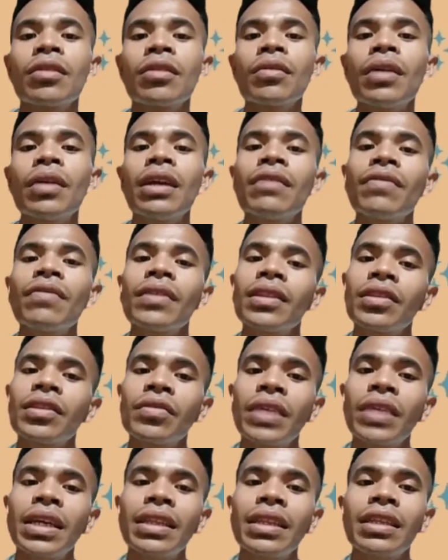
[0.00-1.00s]
to
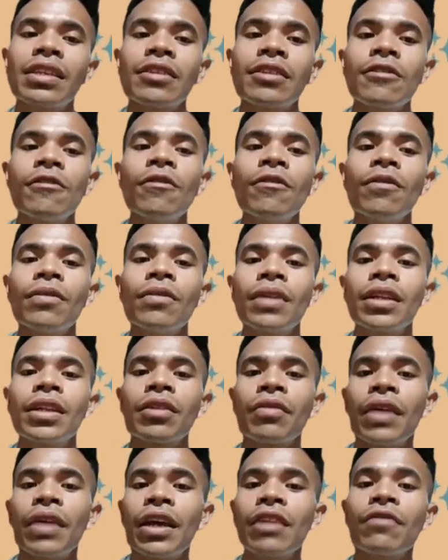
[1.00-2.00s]
infiltrate the school and
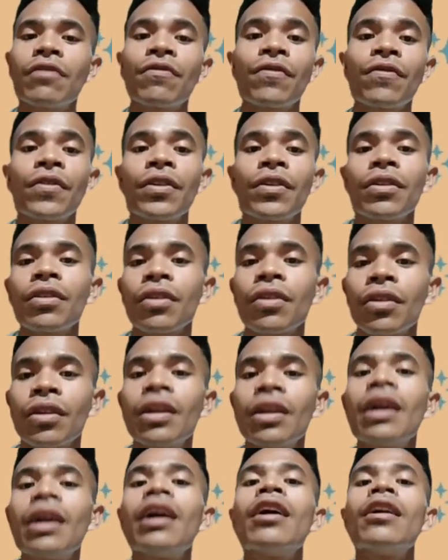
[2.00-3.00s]
create
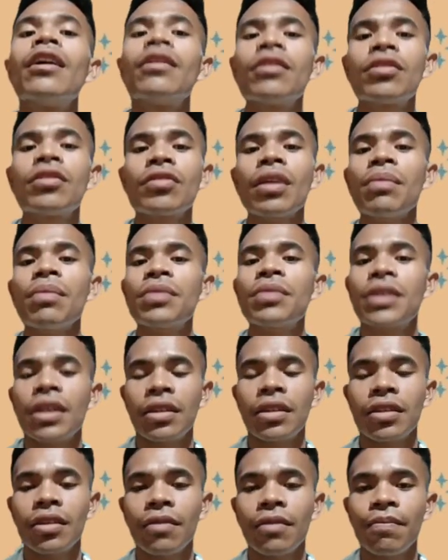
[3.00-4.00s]
further
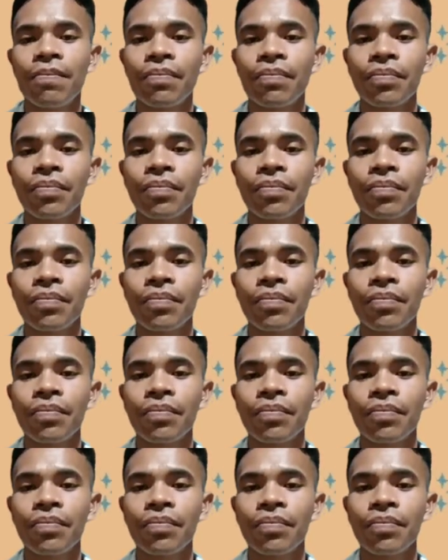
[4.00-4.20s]
disruptions.